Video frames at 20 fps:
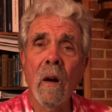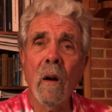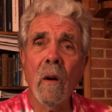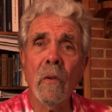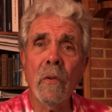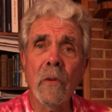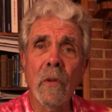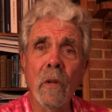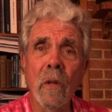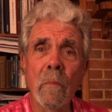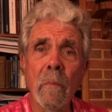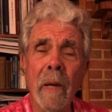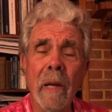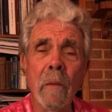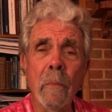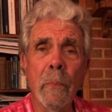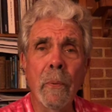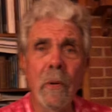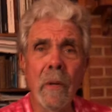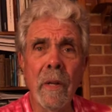Oh, you could
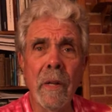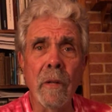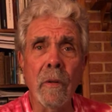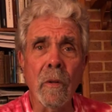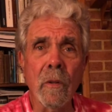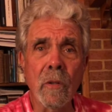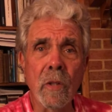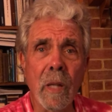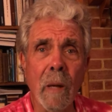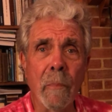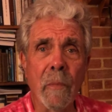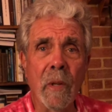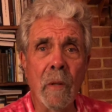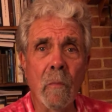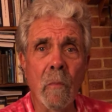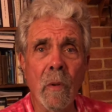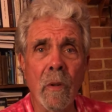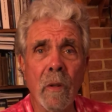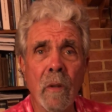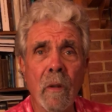make pudding or
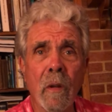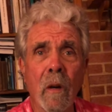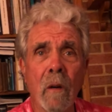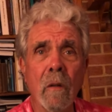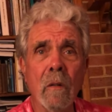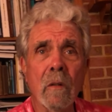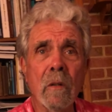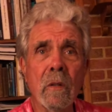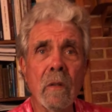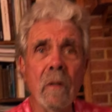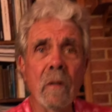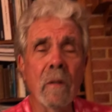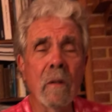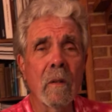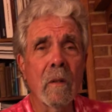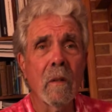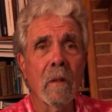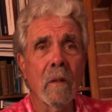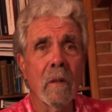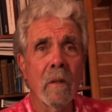something with the yolks,
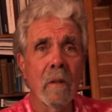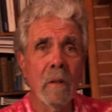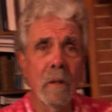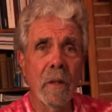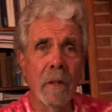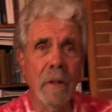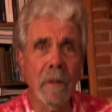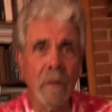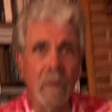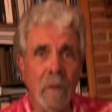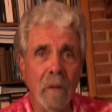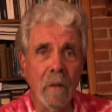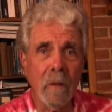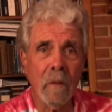too.